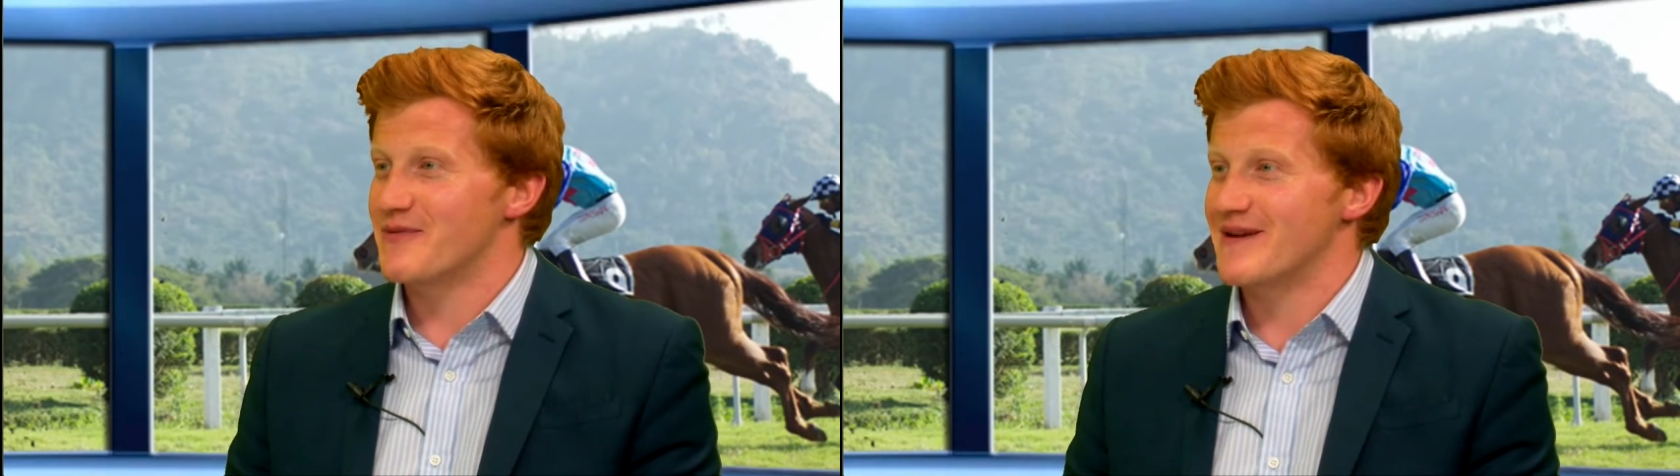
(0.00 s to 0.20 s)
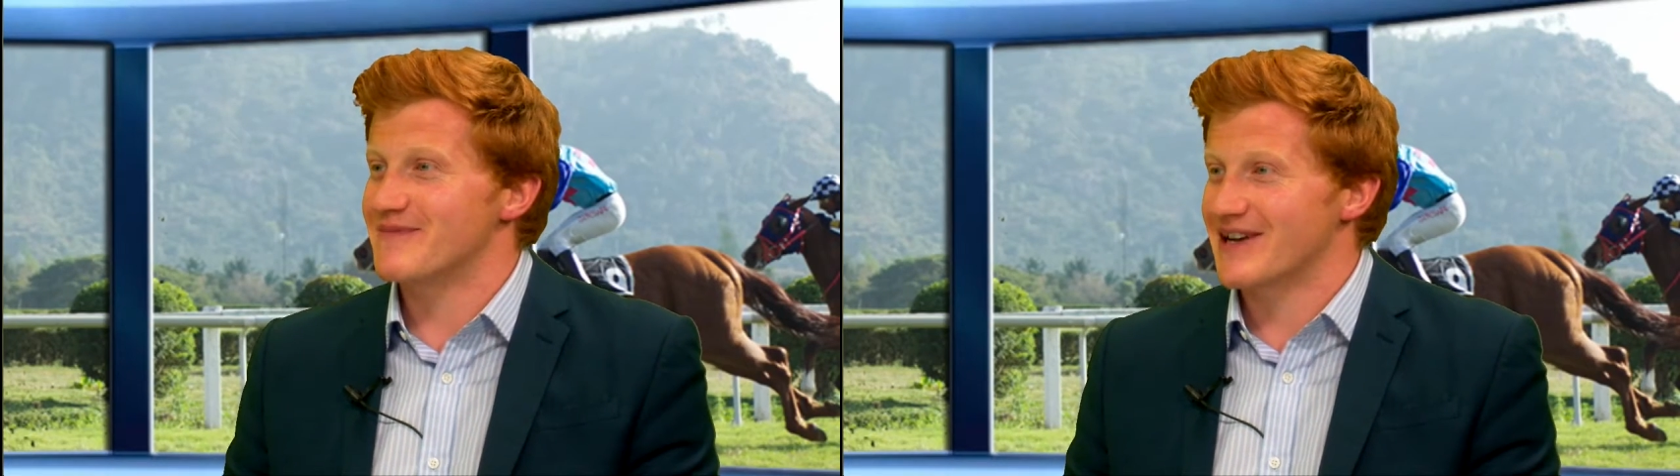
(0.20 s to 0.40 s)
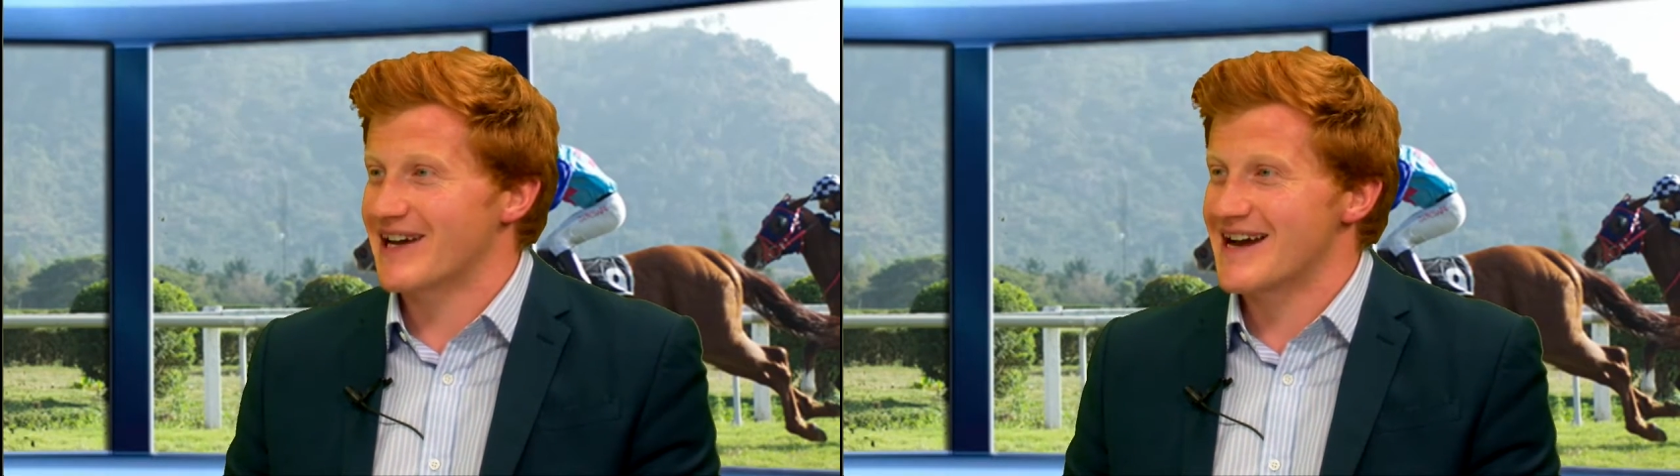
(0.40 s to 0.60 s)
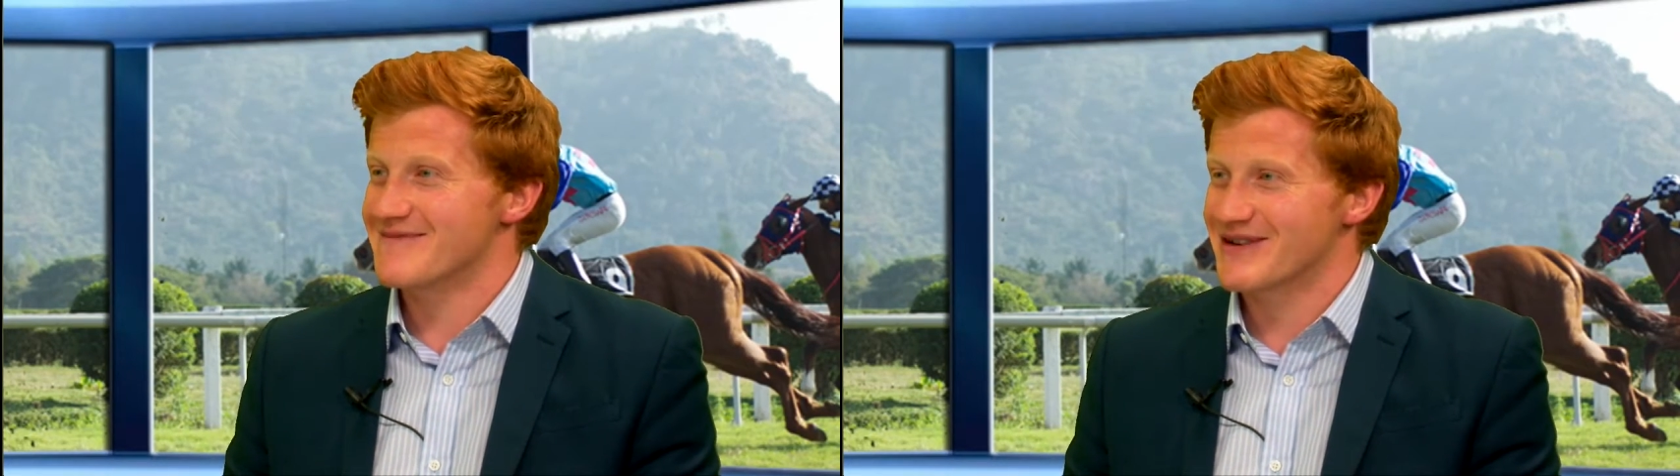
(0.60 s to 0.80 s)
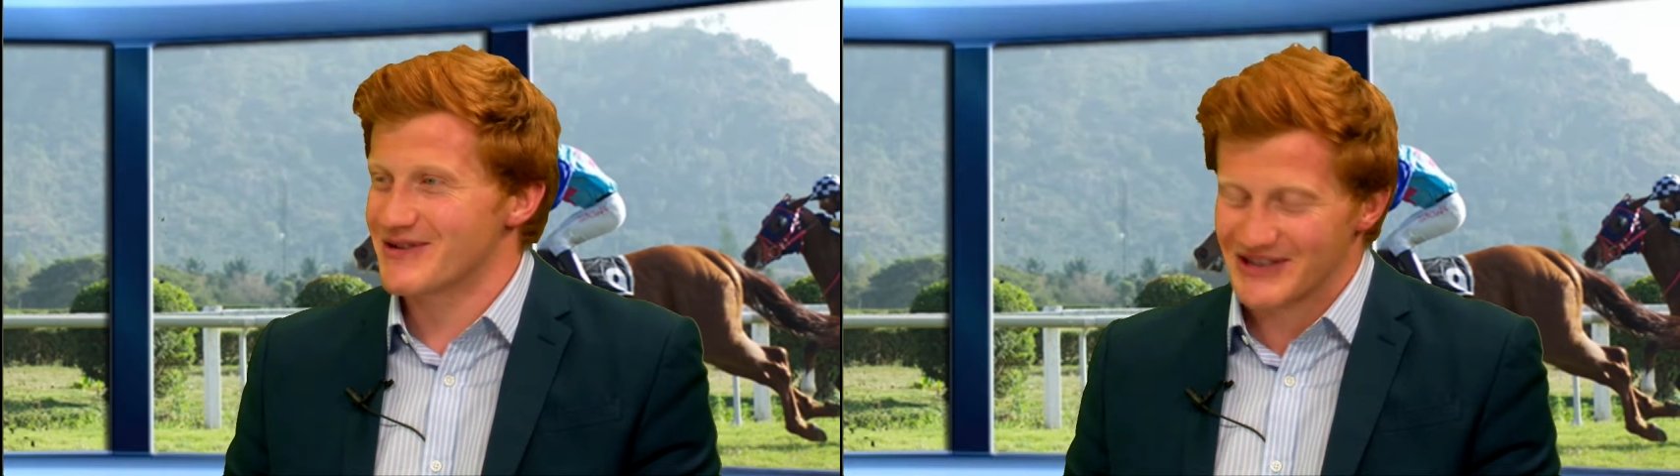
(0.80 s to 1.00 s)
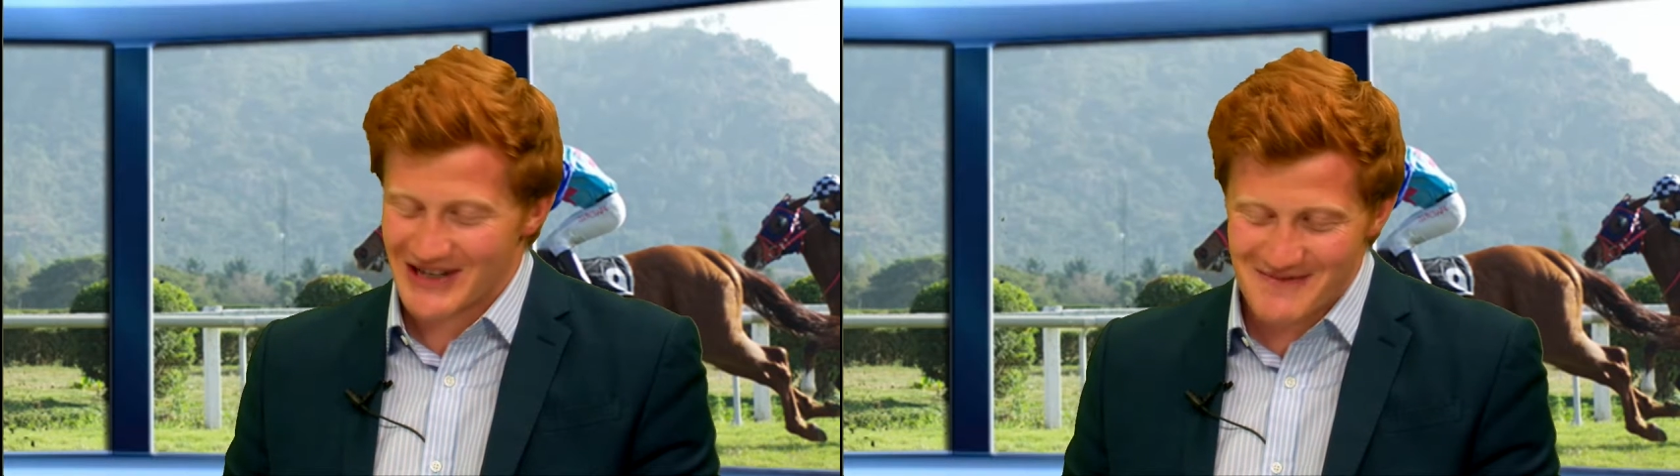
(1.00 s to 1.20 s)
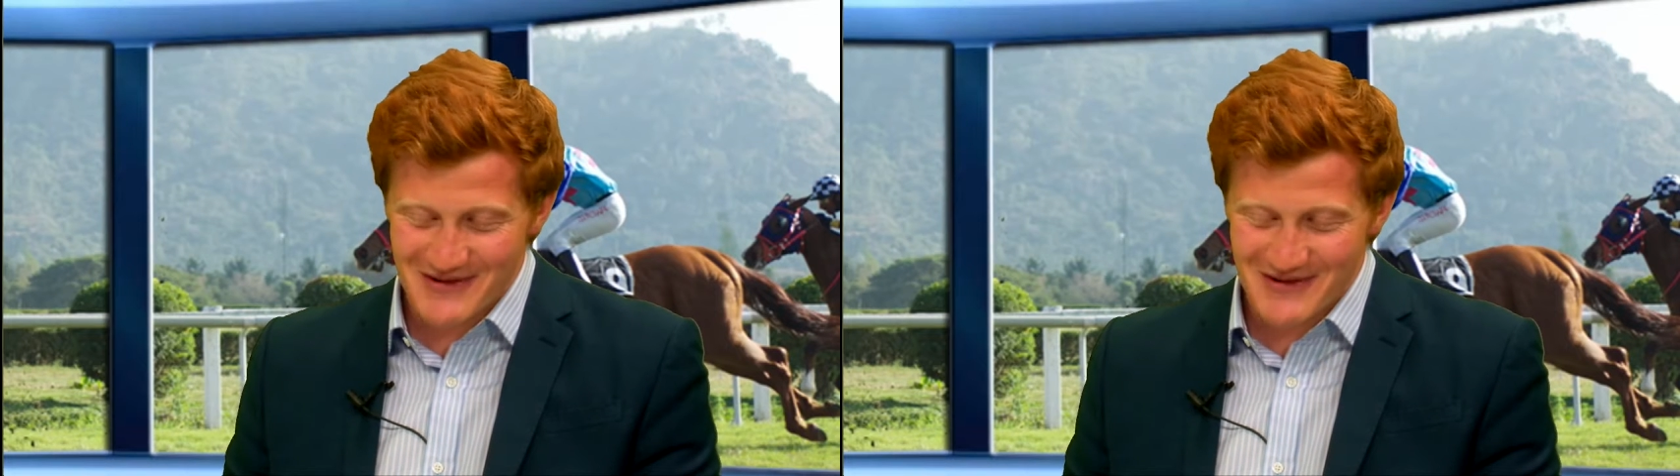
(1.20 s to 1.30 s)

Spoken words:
whip that came across her.